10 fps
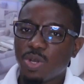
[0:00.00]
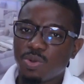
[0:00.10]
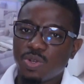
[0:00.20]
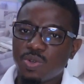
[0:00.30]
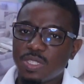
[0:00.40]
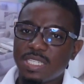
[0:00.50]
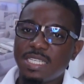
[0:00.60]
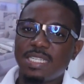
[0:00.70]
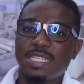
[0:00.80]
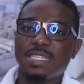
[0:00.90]
out those
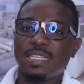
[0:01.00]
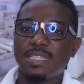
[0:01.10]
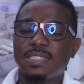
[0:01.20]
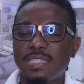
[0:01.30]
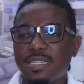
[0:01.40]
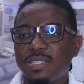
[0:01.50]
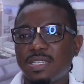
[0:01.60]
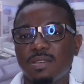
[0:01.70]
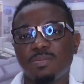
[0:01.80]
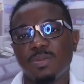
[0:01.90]
details and send to
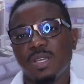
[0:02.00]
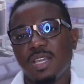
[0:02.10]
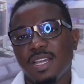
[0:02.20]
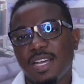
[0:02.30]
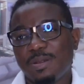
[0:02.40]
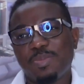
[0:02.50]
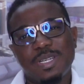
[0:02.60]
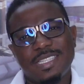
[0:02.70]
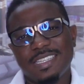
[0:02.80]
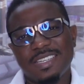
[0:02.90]
him. In
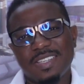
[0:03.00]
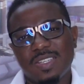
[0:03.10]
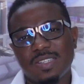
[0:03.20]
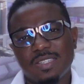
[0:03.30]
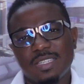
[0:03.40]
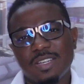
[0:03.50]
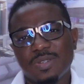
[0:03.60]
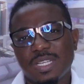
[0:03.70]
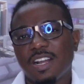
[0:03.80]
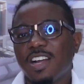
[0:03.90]
particular, there
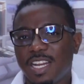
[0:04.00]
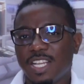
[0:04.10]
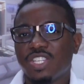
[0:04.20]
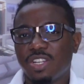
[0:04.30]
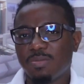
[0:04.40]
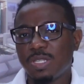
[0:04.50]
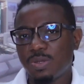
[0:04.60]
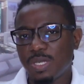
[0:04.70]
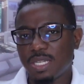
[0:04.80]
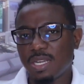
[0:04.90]
was a connection
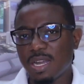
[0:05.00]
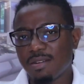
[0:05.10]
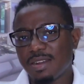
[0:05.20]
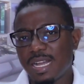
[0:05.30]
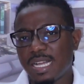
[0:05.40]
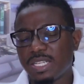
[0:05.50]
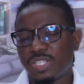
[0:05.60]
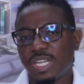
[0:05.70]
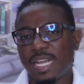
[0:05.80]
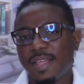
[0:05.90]
between the
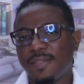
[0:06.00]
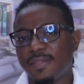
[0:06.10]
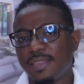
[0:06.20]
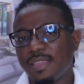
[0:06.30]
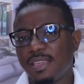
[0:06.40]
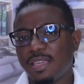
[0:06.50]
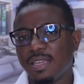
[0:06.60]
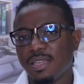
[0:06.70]
garage and the